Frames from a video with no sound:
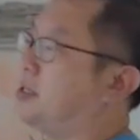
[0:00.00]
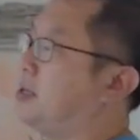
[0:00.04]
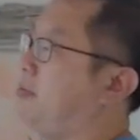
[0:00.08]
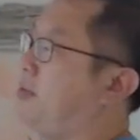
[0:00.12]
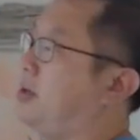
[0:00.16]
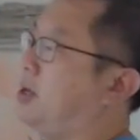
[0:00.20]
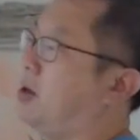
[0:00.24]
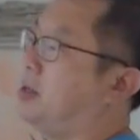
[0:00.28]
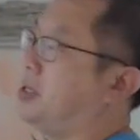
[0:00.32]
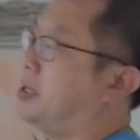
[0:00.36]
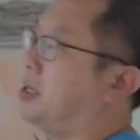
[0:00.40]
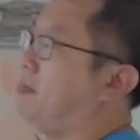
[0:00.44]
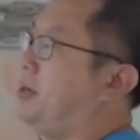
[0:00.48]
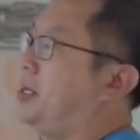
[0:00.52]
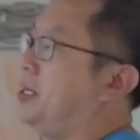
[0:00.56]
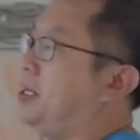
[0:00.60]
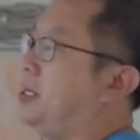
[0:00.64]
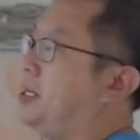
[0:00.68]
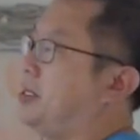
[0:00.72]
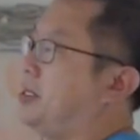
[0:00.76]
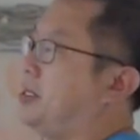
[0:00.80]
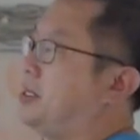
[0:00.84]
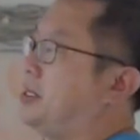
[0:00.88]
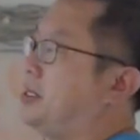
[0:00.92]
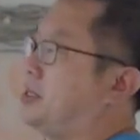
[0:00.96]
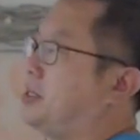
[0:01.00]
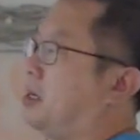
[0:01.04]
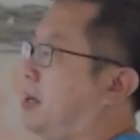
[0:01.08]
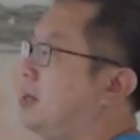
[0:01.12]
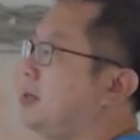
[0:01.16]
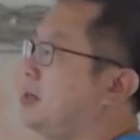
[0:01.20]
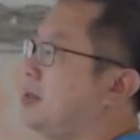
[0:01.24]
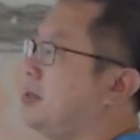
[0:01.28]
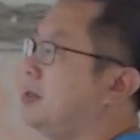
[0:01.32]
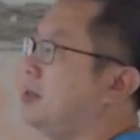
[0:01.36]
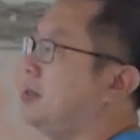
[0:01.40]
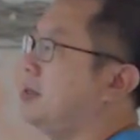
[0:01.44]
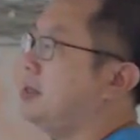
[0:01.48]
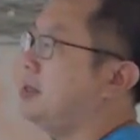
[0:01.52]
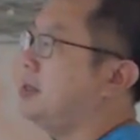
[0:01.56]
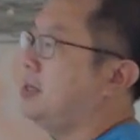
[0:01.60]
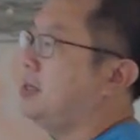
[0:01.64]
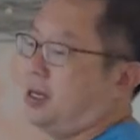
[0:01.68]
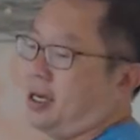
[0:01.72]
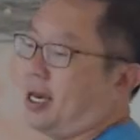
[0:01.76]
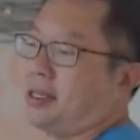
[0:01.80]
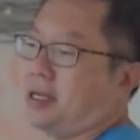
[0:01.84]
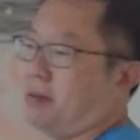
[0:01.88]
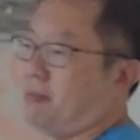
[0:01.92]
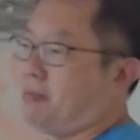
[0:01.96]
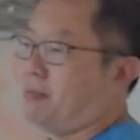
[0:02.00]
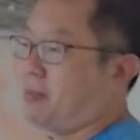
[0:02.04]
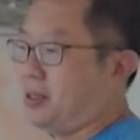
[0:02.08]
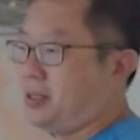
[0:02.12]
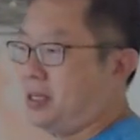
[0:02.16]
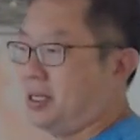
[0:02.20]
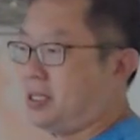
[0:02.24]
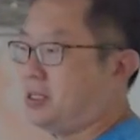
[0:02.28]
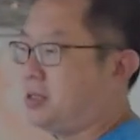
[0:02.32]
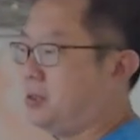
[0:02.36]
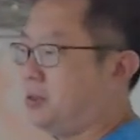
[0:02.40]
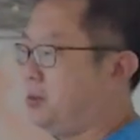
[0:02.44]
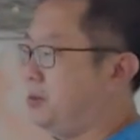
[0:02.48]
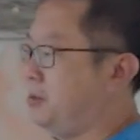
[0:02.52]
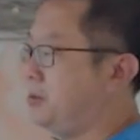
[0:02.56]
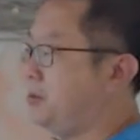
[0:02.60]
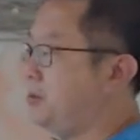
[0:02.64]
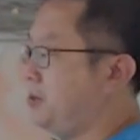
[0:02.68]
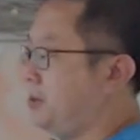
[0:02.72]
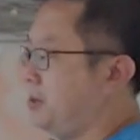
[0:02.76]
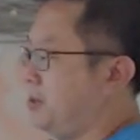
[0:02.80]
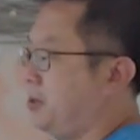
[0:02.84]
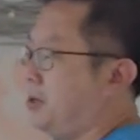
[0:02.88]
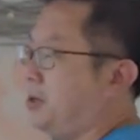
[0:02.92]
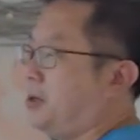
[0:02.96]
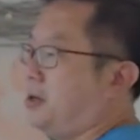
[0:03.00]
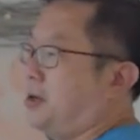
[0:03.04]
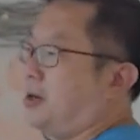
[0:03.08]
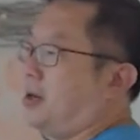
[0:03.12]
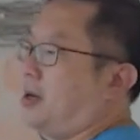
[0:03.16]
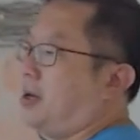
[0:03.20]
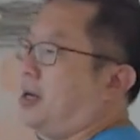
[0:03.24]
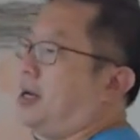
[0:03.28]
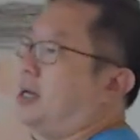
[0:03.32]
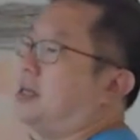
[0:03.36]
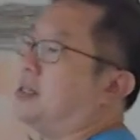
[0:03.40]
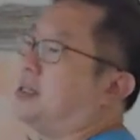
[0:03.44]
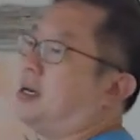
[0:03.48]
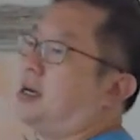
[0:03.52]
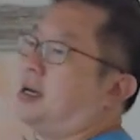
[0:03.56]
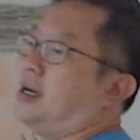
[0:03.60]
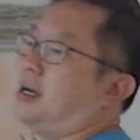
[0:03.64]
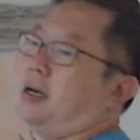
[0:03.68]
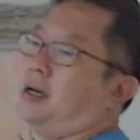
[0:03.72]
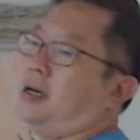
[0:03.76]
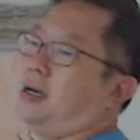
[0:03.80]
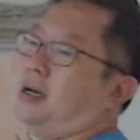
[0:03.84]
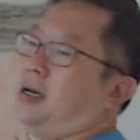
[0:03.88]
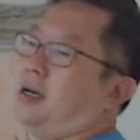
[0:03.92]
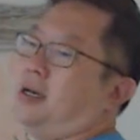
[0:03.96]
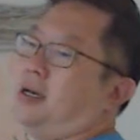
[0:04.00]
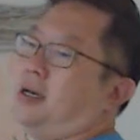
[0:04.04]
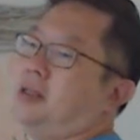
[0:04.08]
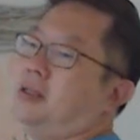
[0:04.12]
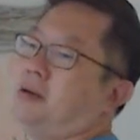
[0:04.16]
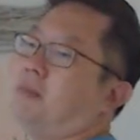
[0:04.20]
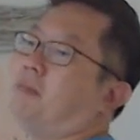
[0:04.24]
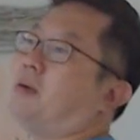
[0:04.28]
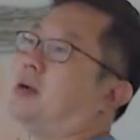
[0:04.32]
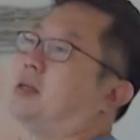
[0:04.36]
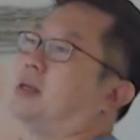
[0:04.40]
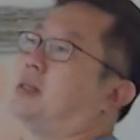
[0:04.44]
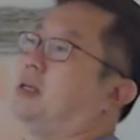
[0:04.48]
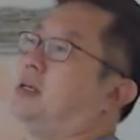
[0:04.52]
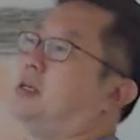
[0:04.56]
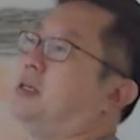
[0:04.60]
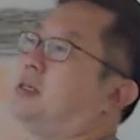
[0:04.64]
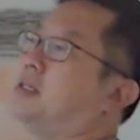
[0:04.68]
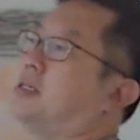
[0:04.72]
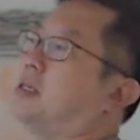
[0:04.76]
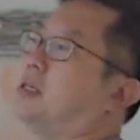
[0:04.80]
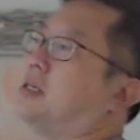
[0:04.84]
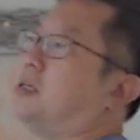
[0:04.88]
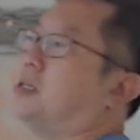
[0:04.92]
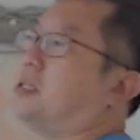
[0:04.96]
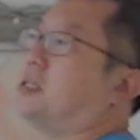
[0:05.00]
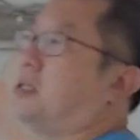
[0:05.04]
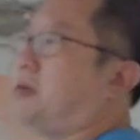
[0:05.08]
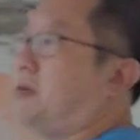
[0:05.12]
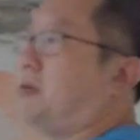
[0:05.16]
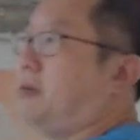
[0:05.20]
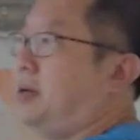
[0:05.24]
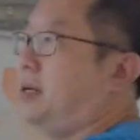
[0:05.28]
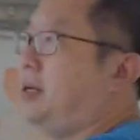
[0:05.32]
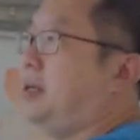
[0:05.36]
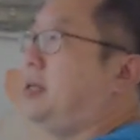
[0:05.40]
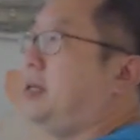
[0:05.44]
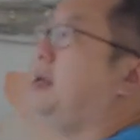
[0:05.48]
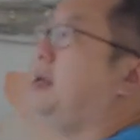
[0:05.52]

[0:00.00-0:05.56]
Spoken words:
it on a piece of paper. And then practice 2, and then practice 3,